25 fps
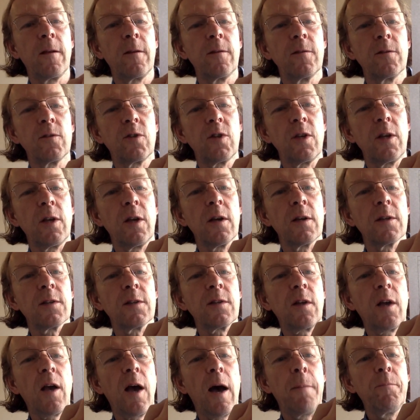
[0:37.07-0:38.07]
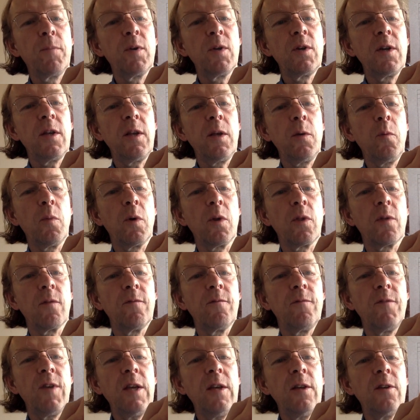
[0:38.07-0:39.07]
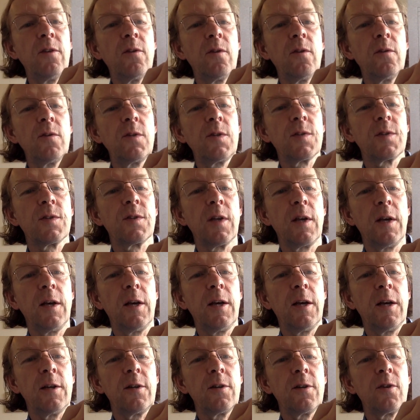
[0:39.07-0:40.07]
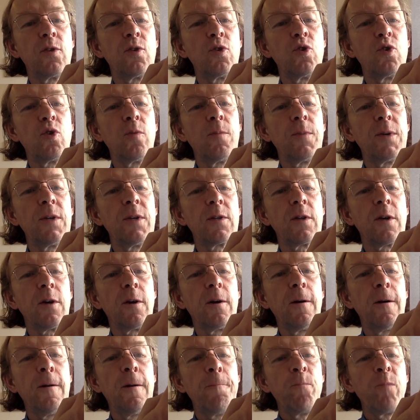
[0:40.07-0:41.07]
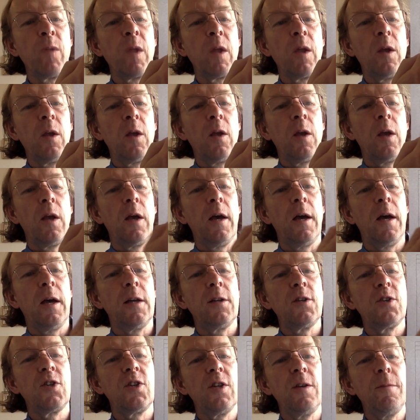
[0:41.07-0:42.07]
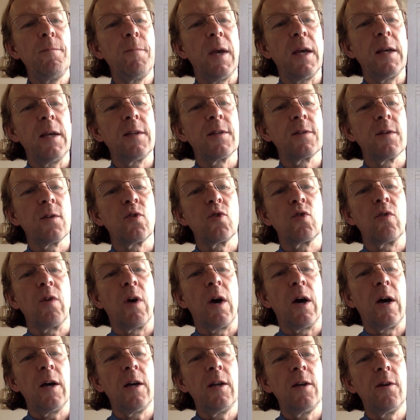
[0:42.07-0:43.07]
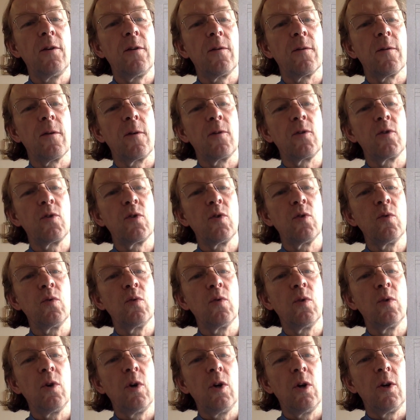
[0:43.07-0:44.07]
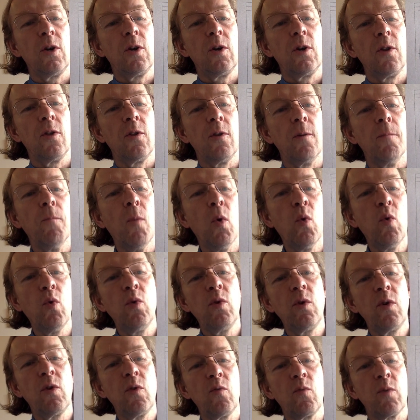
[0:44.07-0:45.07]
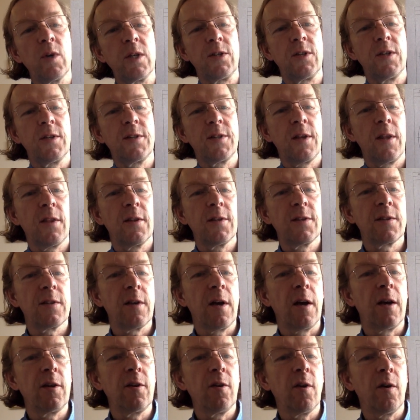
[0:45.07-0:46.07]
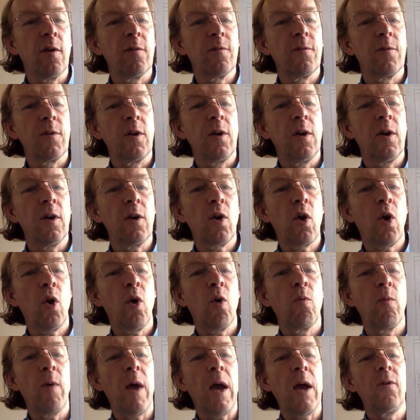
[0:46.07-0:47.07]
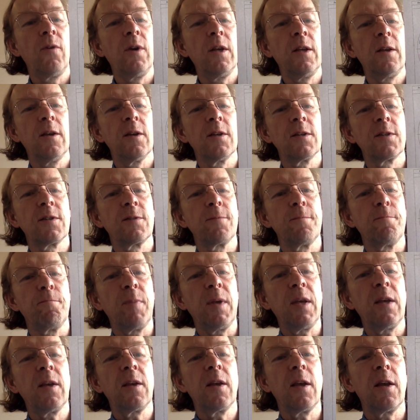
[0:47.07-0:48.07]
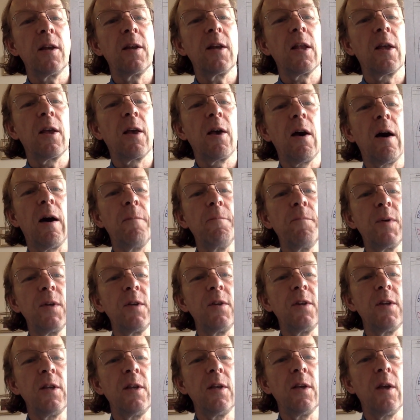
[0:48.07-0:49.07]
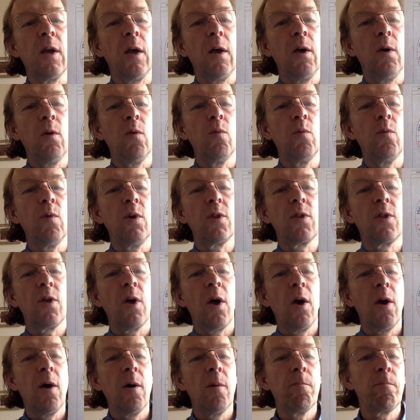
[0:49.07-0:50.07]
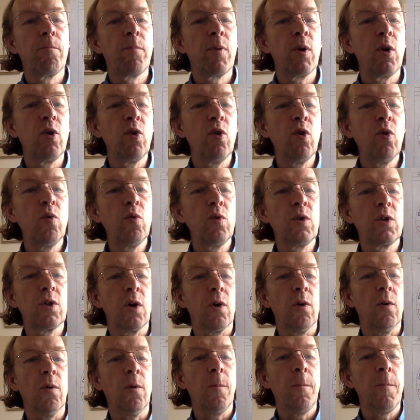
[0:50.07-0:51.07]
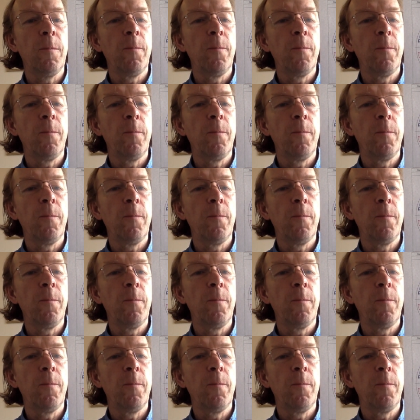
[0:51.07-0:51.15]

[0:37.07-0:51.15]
She has company with Venus and Jupiter, and she makes a trine to the Moon, which is in the sign of Aquarius, being in company with Pluto.